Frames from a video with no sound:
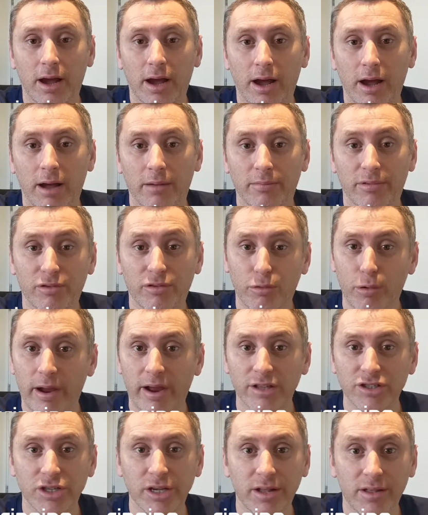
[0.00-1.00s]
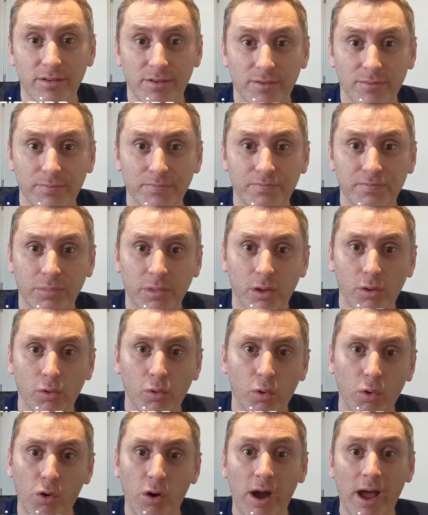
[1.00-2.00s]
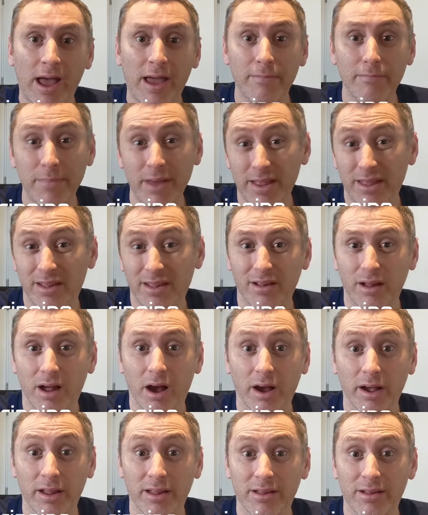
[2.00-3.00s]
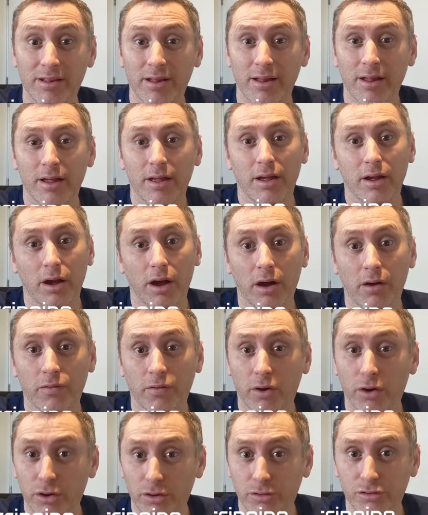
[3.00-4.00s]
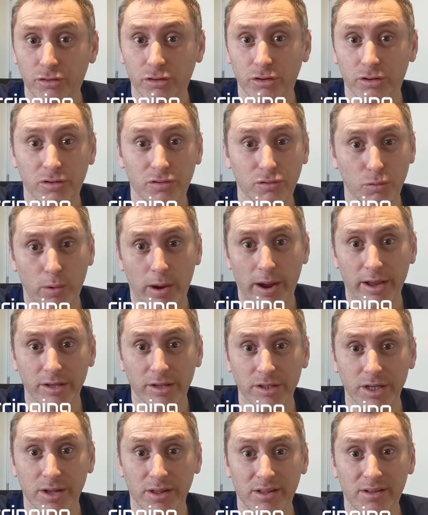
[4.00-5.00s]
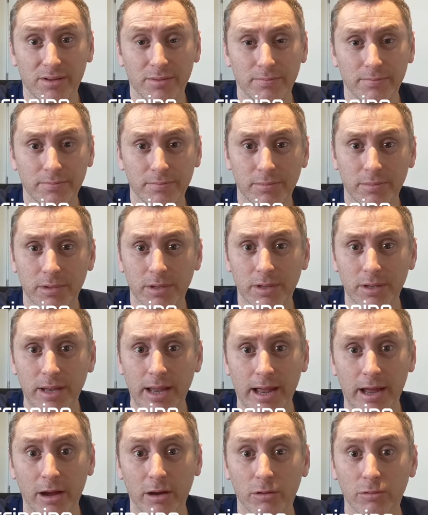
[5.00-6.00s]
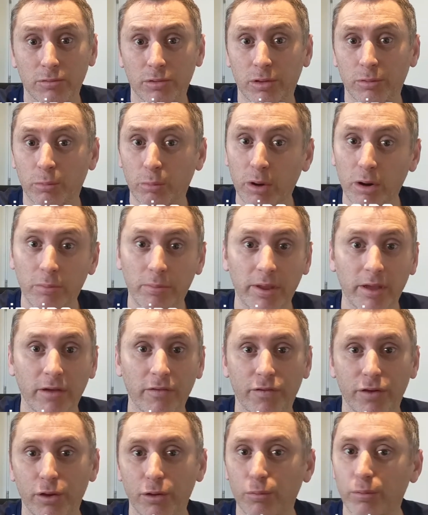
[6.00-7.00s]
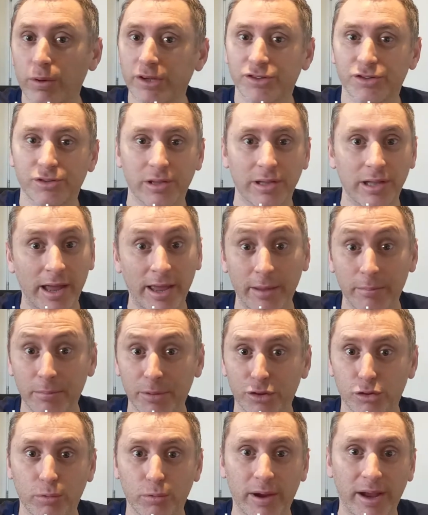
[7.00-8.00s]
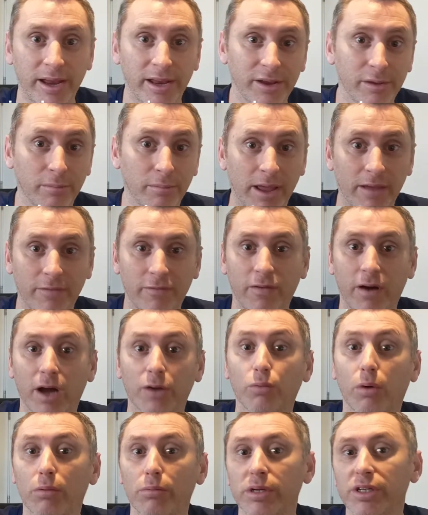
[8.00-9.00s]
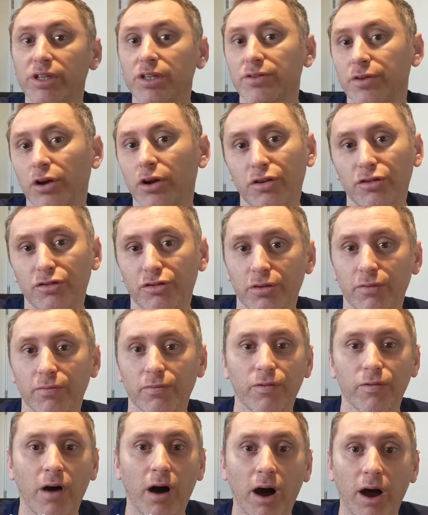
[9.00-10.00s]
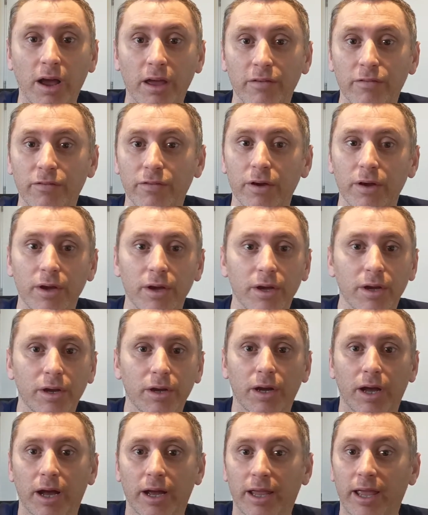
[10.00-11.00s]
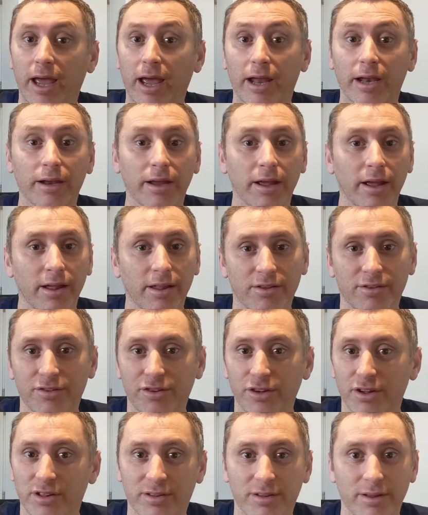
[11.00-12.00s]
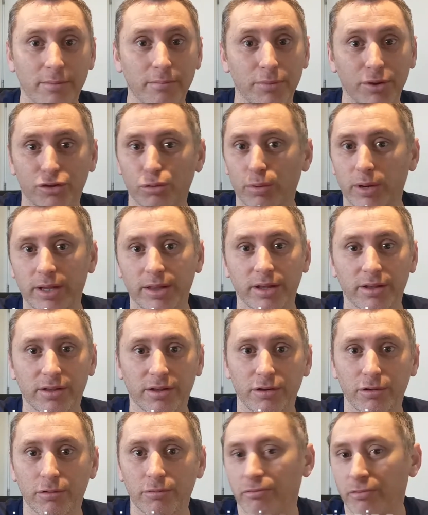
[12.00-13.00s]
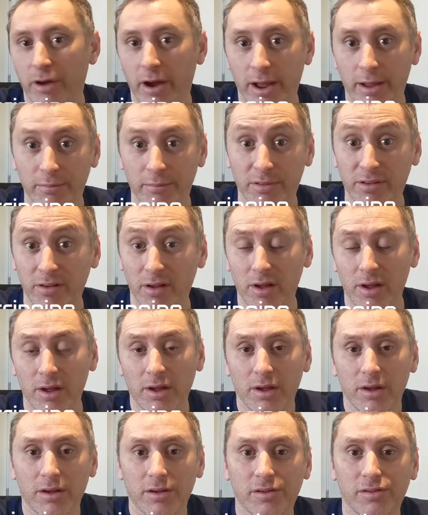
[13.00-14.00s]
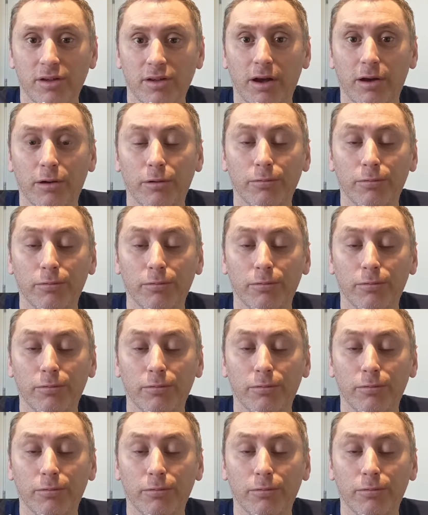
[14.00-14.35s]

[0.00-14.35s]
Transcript: square inches, or a mid-size of 100 square inches. Now there will be a few which lay in between. You may find one which is 105. Again, it's just in between the two frames. So